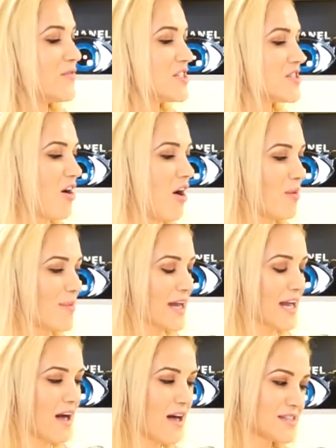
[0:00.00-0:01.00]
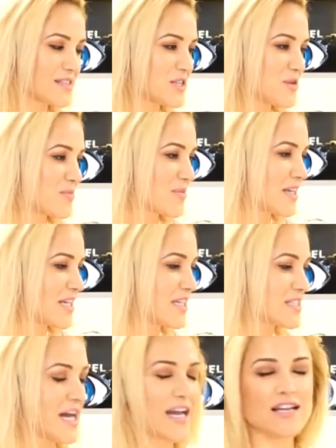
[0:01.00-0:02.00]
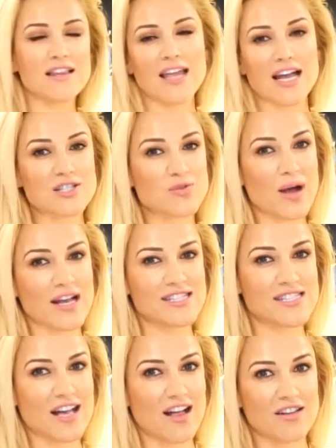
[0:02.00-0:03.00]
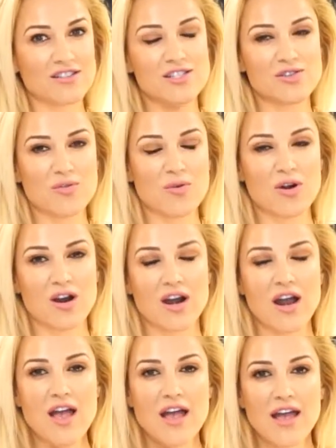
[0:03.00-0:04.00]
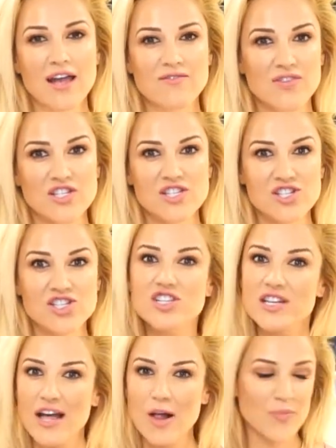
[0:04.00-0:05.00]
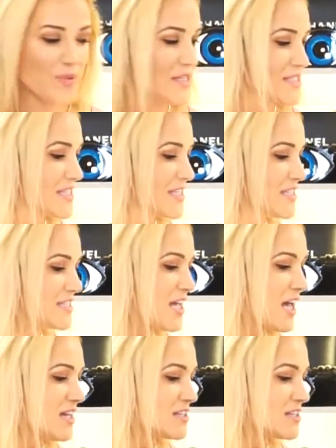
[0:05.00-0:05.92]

These are all my costume rings. I collect YSL, Dior, and vintage Chanel pieces.